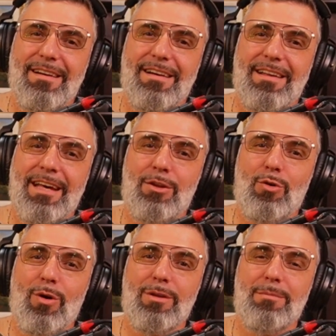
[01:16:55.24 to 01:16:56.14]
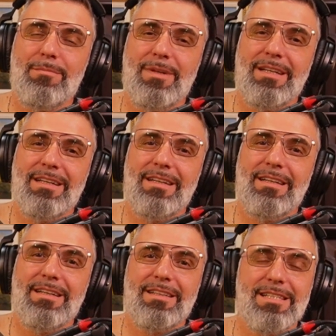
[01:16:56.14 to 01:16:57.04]
they told him
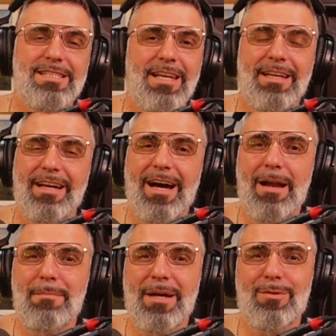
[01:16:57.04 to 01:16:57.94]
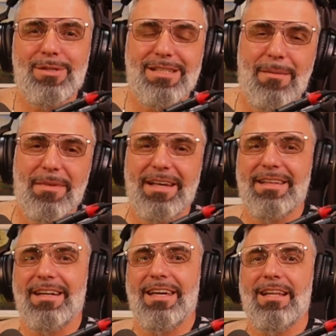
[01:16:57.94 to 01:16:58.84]
to send a gunman or something to
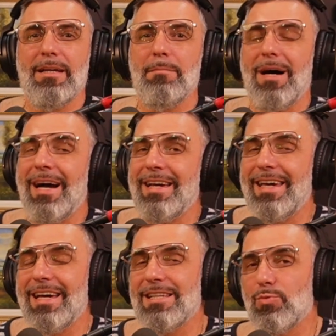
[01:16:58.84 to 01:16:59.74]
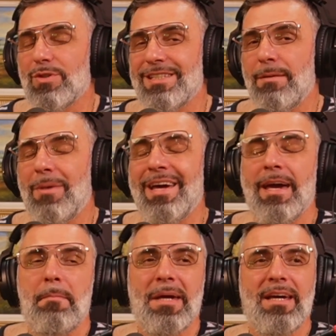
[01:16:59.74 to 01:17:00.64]
kill him, I guess was in
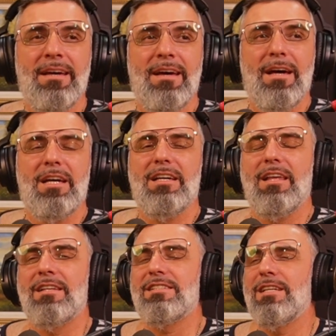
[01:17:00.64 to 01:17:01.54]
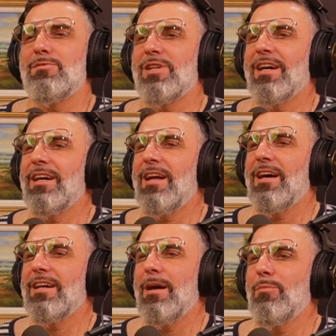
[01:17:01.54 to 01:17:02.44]
Miami. And Sam Giancana
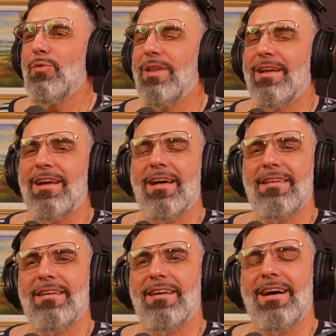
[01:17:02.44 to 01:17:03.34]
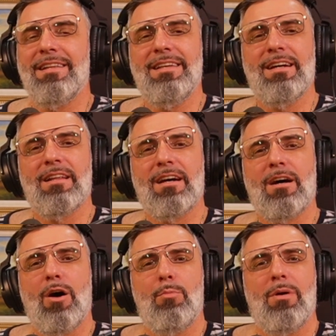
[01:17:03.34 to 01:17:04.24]
came with another idea, like
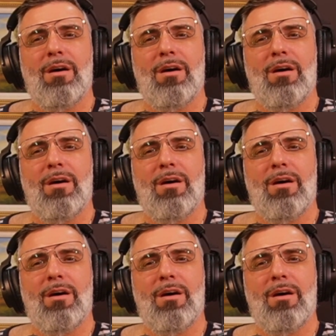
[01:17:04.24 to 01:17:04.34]
how about